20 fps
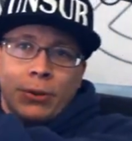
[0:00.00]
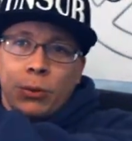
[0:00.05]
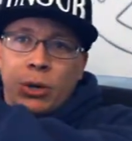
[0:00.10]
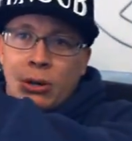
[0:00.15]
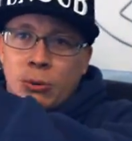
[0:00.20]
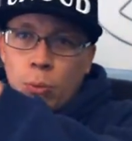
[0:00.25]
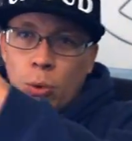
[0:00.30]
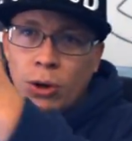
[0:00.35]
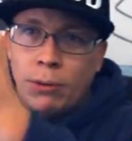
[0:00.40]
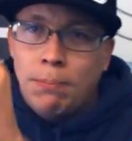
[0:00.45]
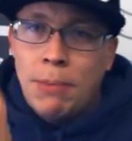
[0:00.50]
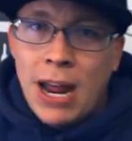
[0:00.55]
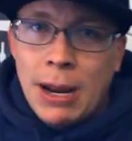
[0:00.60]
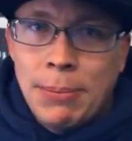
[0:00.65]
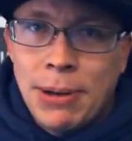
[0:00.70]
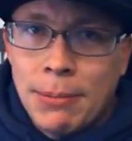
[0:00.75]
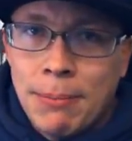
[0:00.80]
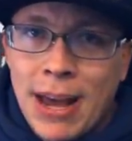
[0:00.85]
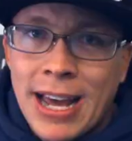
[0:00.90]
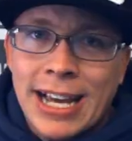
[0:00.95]
would
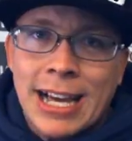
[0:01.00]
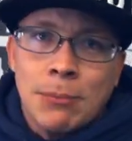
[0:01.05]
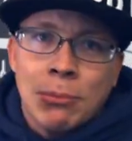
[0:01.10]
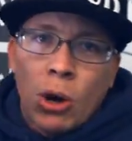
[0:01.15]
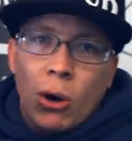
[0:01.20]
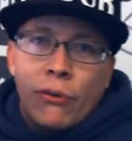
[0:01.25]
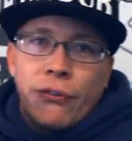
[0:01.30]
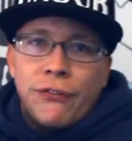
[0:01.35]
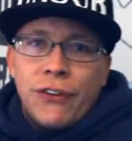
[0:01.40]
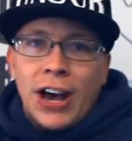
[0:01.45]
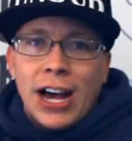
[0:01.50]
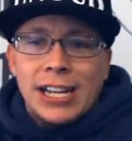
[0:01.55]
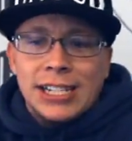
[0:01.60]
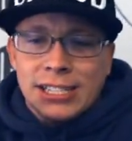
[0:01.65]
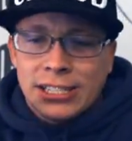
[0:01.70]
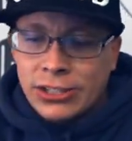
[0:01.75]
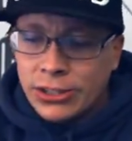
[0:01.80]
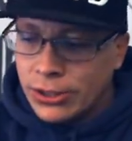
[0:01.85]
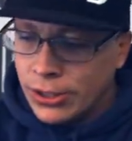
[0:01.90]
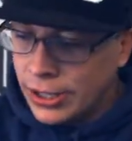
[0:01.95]
maybe make him go
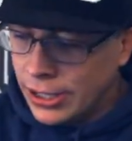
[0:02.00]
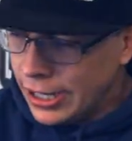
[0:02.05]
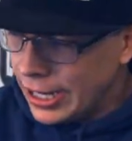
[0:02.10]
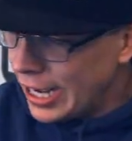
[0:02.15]
faster.